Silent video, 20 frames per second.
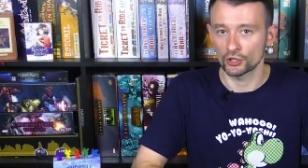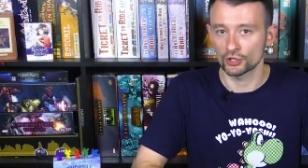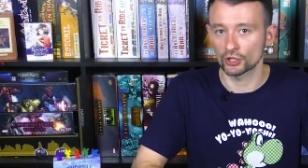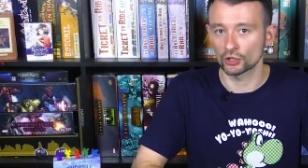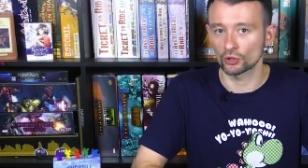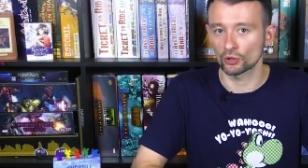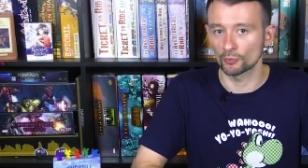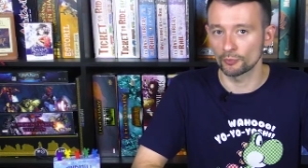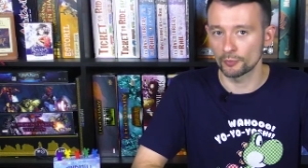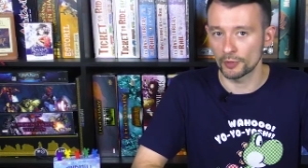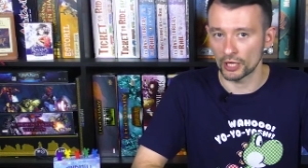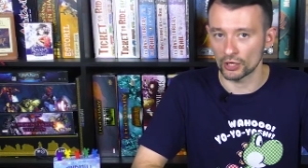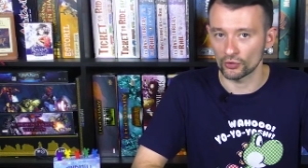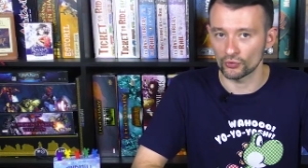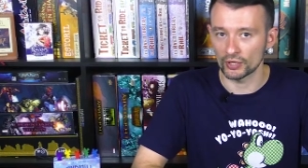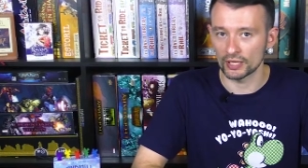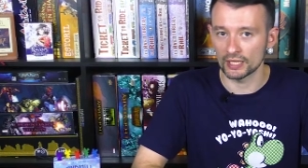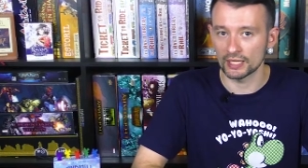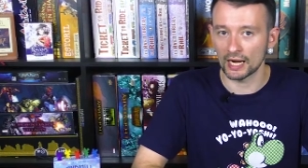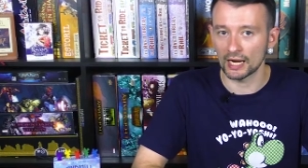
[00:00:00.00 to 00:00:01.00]
Pass the
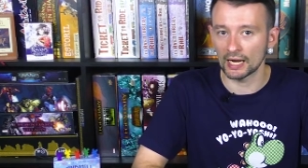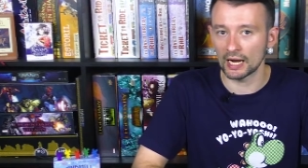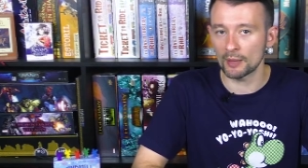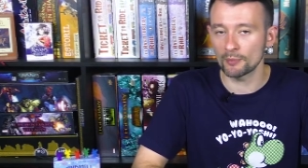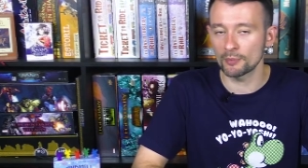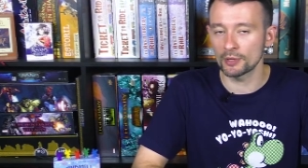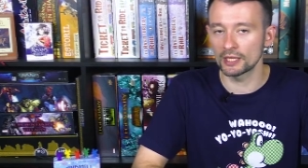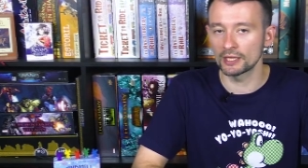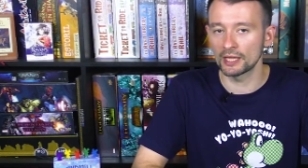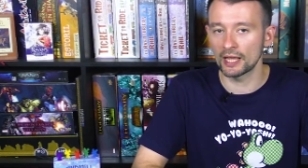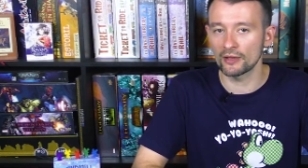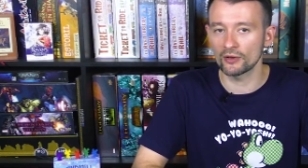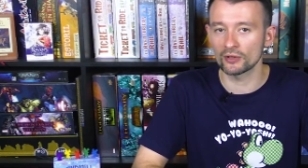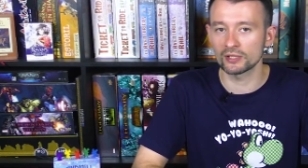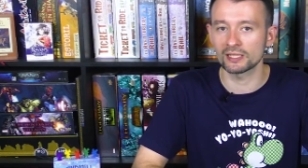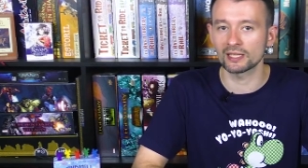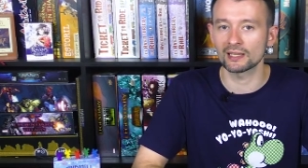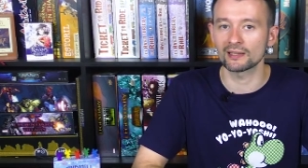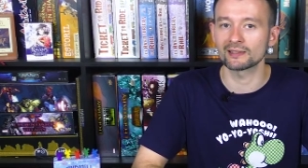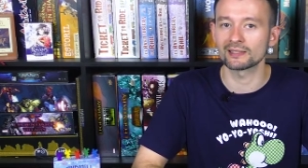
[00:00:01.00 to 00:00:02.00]
first player
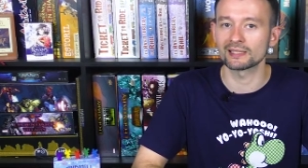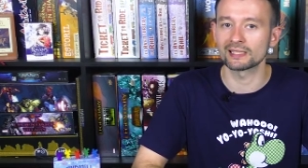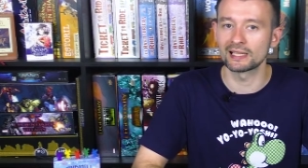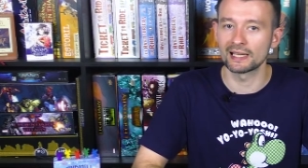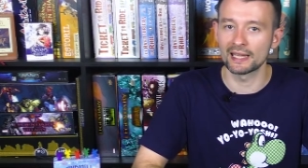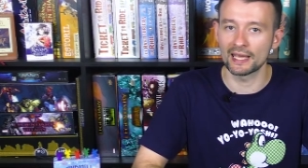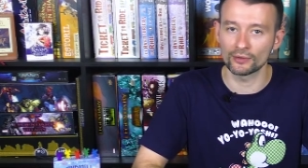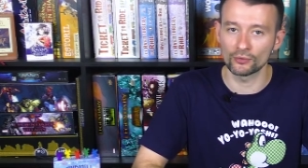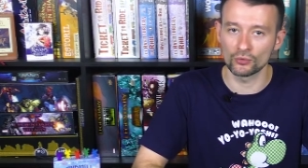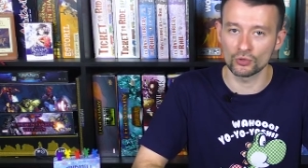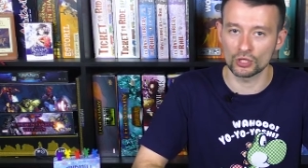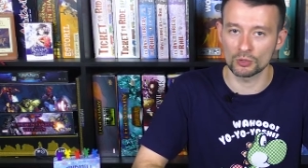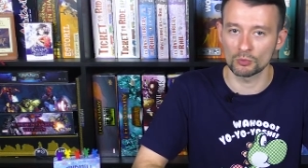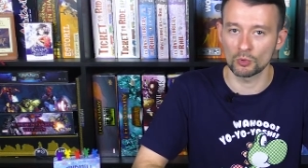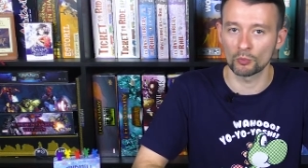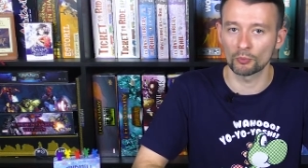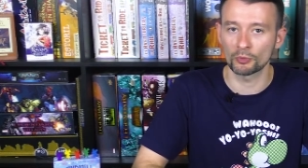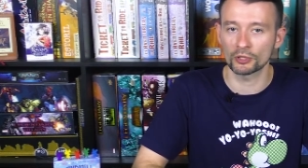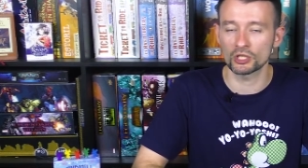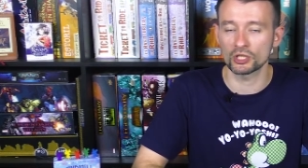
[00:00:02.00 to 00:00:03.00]
token clockwise
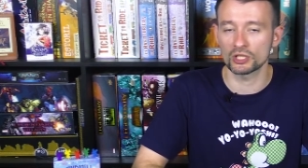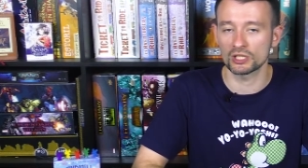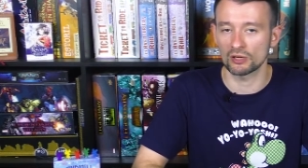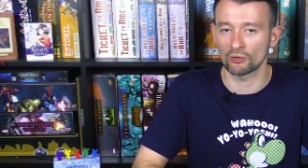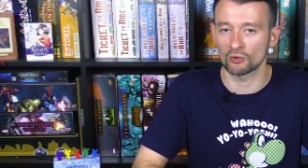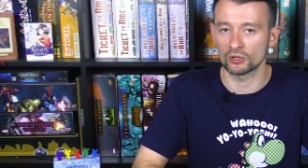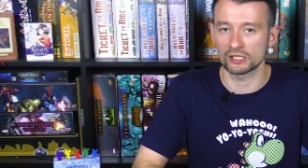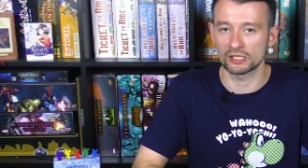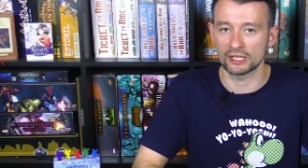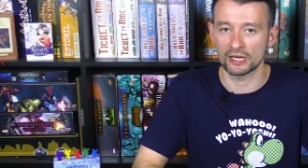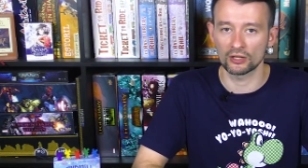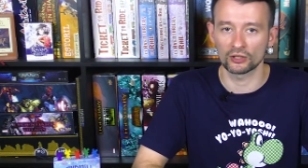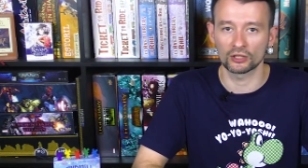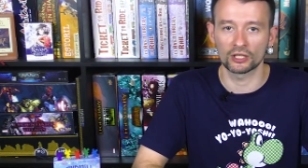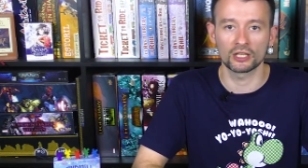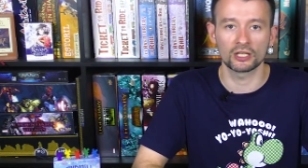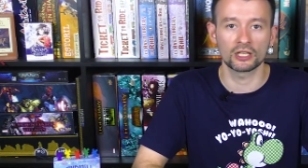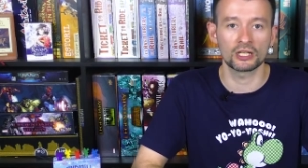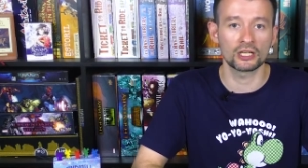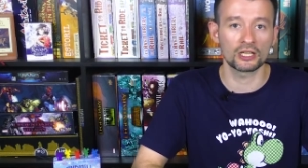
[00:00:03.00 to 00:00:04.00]
and you can
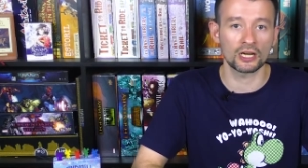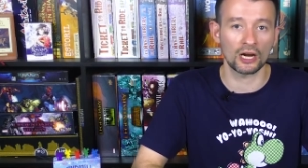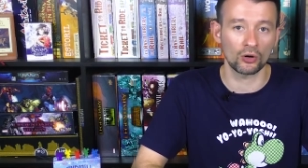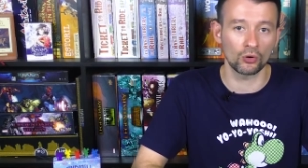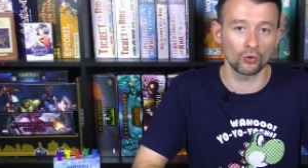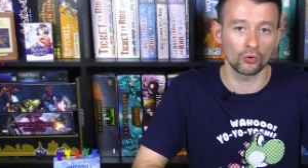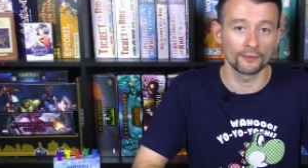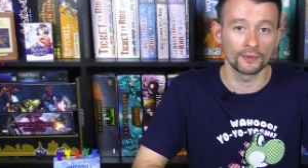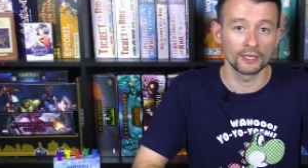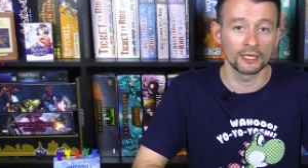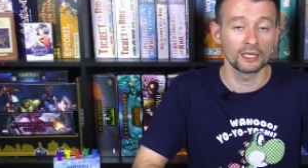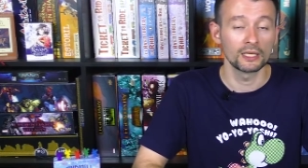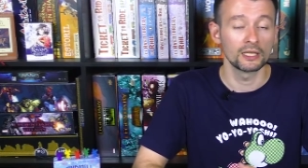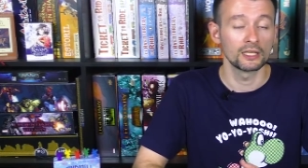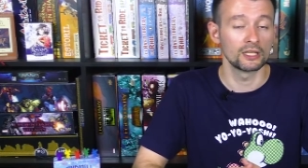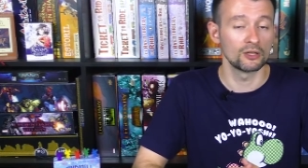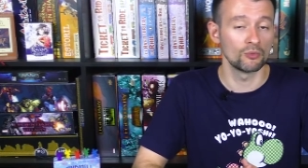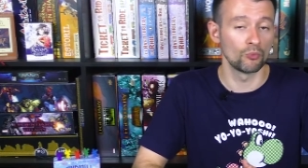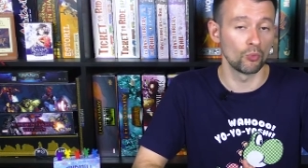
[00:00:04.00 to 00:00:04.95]
start the next turn.